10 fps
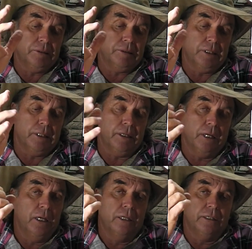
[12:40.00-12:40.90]
or
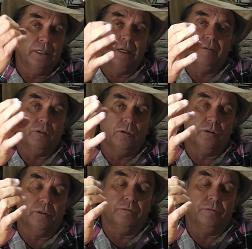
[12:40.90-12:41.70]
so, you haven't got the